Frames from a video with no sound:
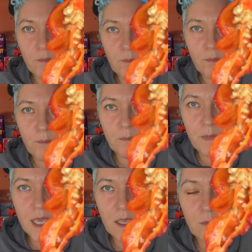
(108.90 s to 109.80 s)

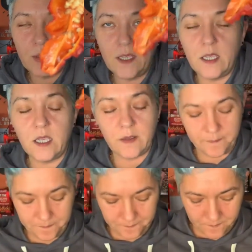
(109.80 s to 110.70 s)
Maybe
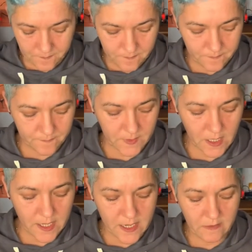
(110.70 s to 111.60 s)

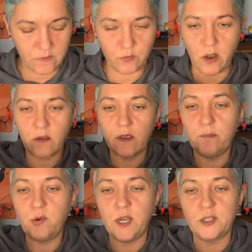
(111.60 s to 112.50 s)
I have a wrong
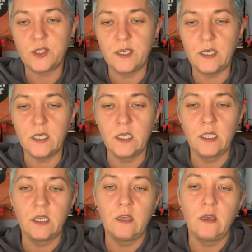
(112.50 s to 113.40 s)
impression
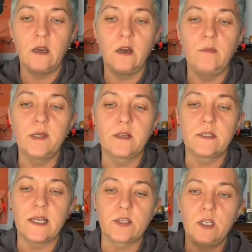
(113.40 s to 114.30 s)
um, because
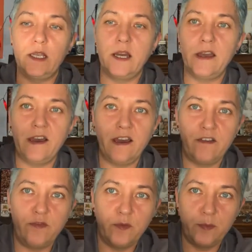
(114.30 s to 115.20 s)
actually I have
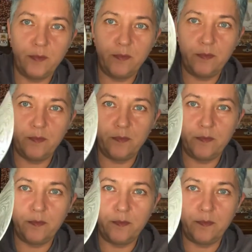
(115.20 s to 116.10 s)

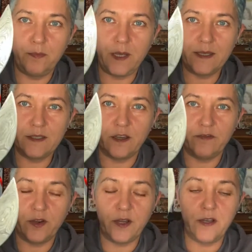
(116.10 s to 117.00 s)
plenty of
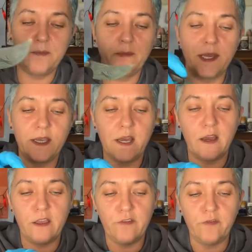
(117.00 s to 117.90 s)
oil on my knife,